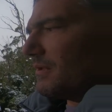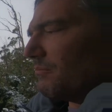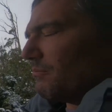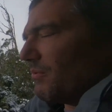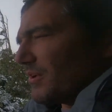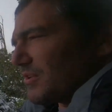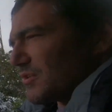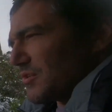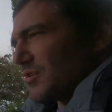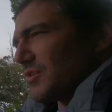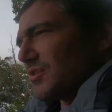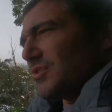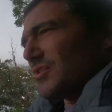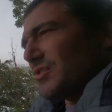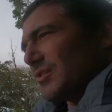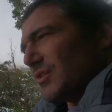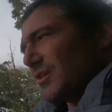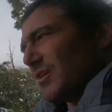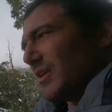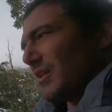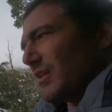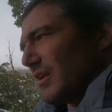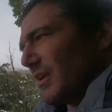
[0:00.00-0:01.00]
But
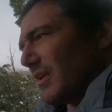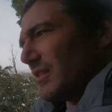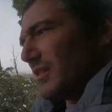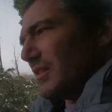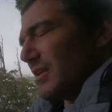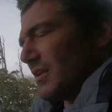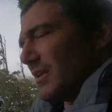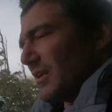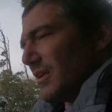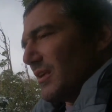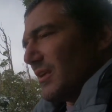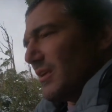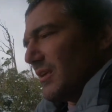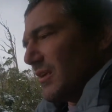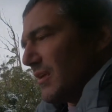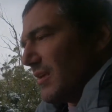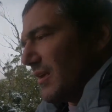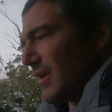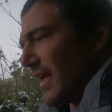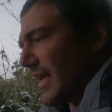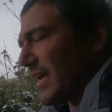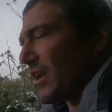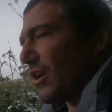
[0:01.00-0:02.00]
in the
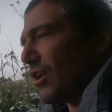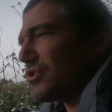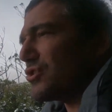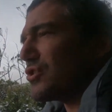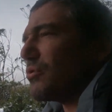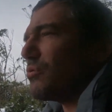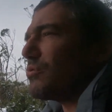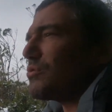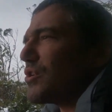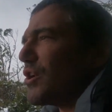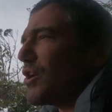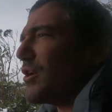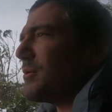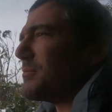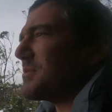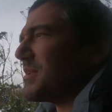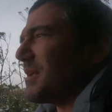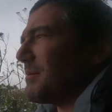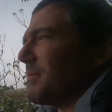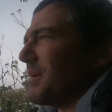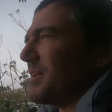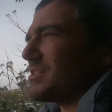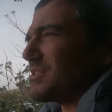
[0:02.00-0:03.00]
ecological terms,
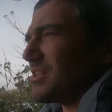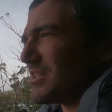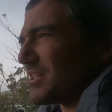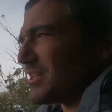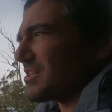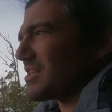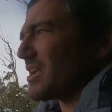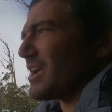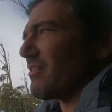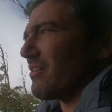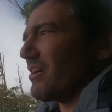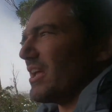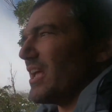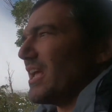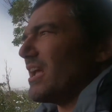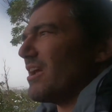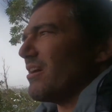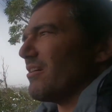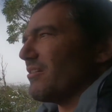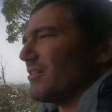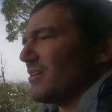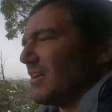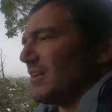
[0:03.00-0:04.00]
that means that this area
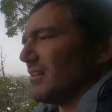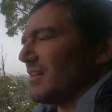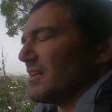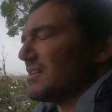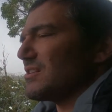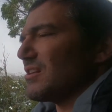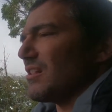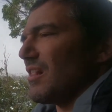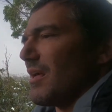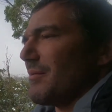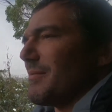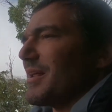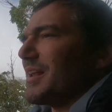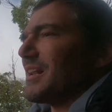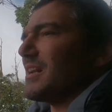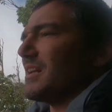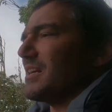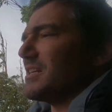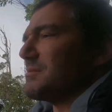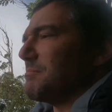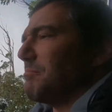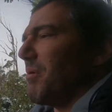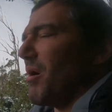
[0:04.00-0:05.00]
here, at least
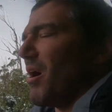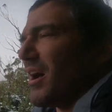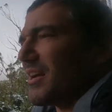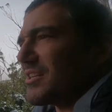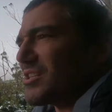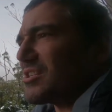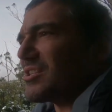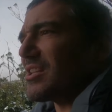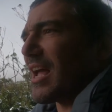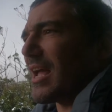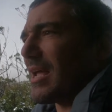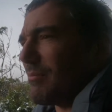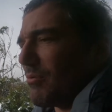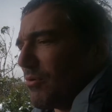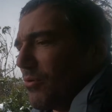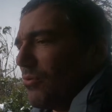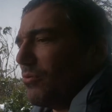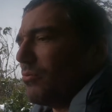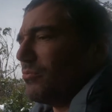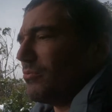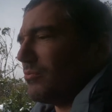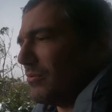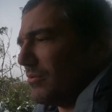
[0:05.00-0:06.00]
climatically, is
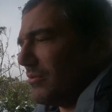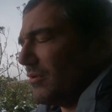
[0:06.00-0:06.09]
bistable.